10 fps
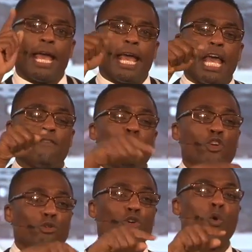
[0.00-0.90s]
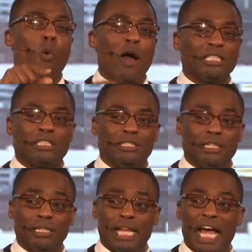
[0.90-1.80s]
If you
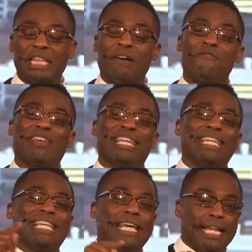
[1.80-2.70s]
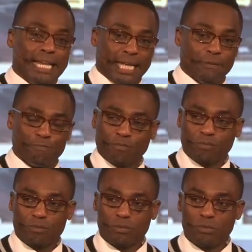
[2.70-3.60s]
question the validity
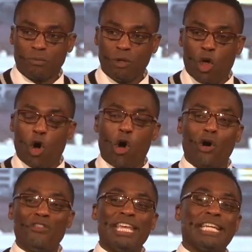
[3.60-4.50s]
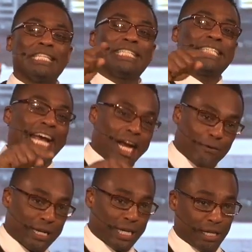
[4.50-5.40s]
or the
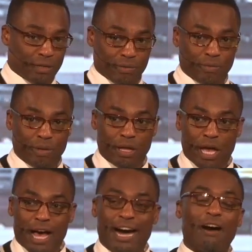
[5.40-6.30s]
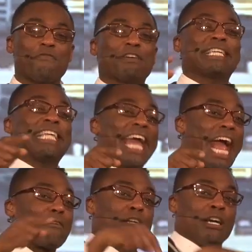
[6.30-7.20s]
integrity of the
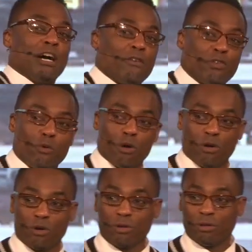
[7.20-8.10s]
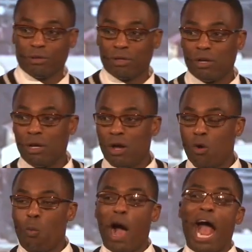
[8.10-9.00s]
carrier of the word,
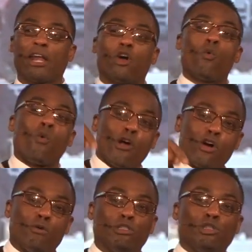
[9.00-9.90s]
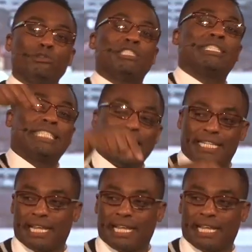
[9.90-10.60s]
why in the world would you sit